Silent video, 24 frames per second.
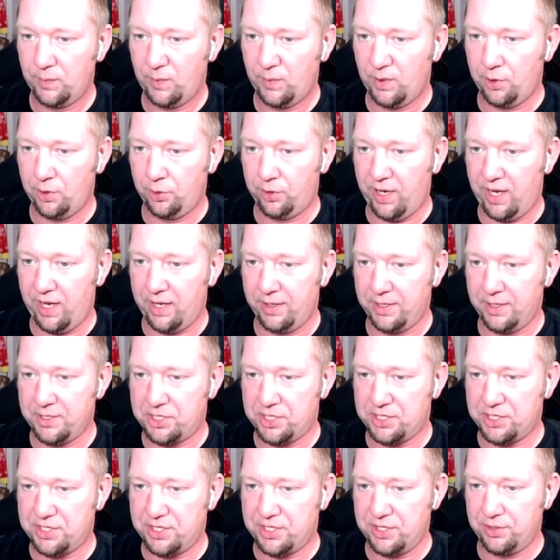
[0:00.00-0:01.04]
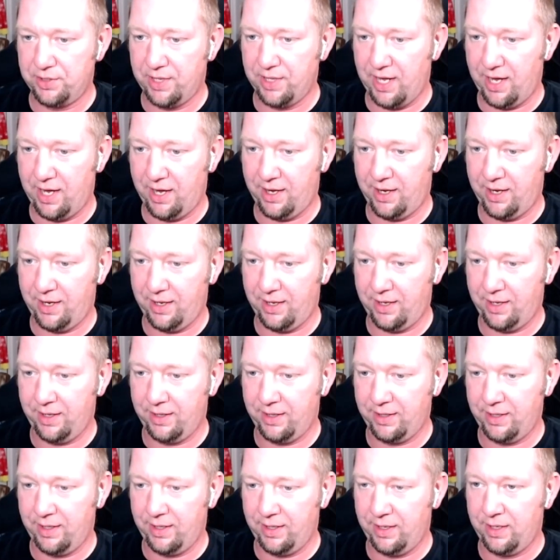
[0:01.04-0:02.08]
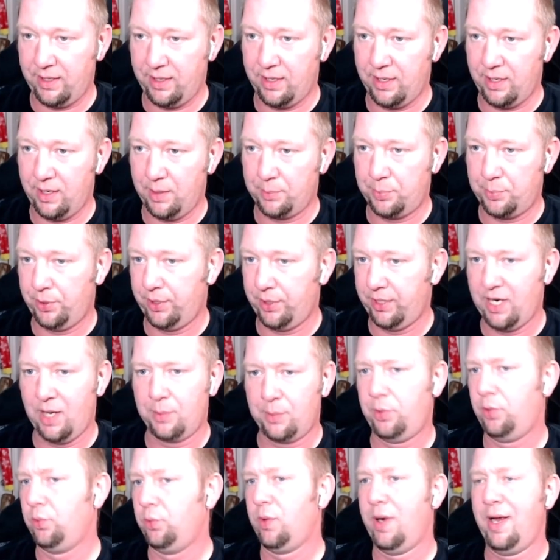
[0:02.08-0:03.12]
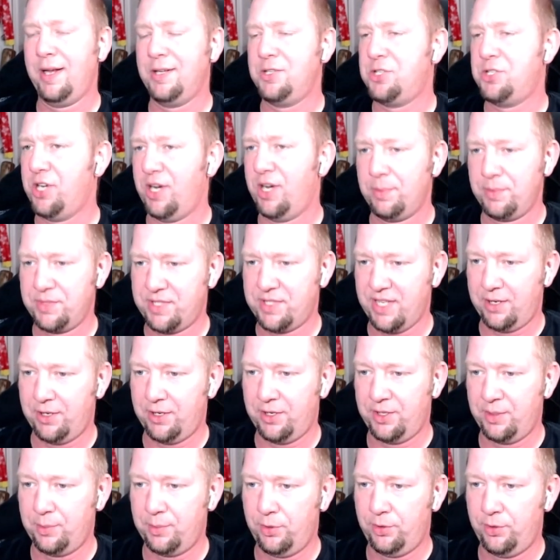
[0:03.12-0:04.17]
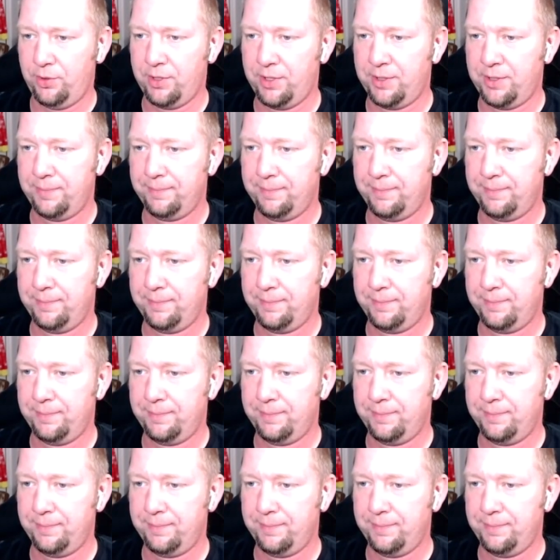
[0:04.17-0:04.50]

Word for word: Okay, let's just do that and then uh, put a couple red gems out on the board.